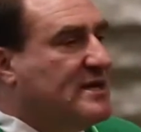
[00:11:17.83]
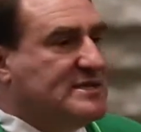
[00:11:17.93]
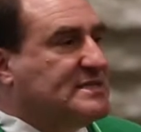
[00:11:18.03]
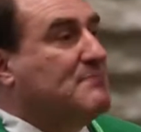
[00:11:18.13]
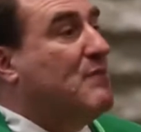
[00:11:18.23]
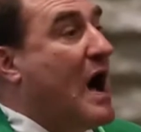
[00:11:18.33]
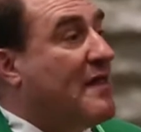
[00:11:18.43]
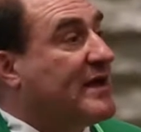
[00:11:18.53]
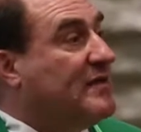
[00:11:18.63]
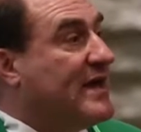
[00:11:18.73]

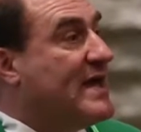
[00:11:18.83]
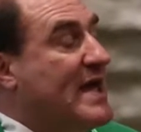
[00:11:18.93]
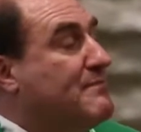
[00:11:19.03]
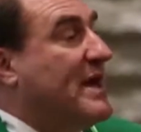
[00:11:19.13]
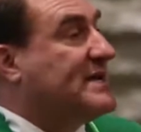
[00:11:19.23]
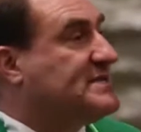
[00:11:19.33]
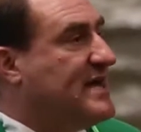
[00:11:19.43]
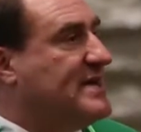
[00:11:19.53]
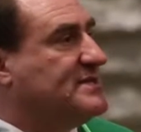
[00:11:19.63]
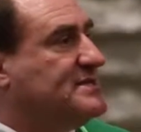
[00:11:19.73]
Symbolically, it makes
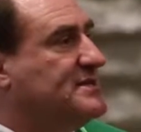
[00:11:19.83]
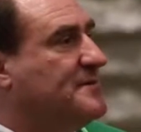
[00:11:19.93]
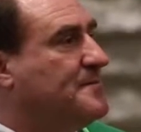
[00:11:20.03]
sense.